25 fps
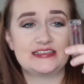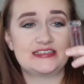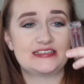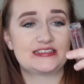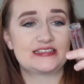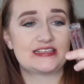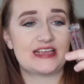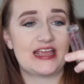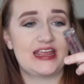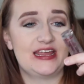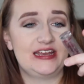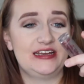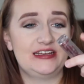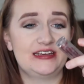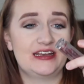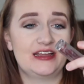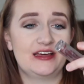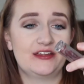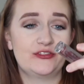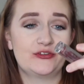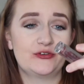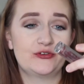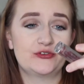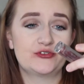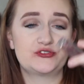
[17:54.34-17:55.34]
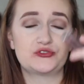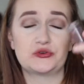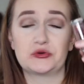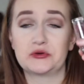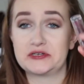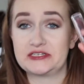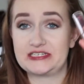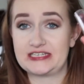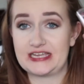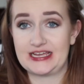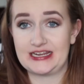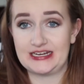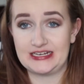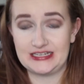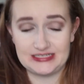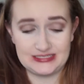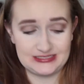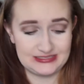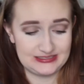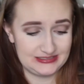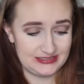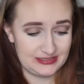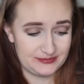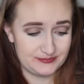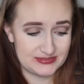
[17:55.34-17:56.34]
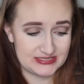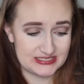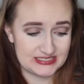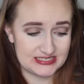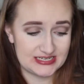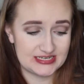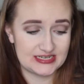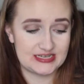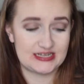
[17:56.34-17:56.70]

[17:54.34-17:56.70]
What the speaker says: is another Jordana lipstick.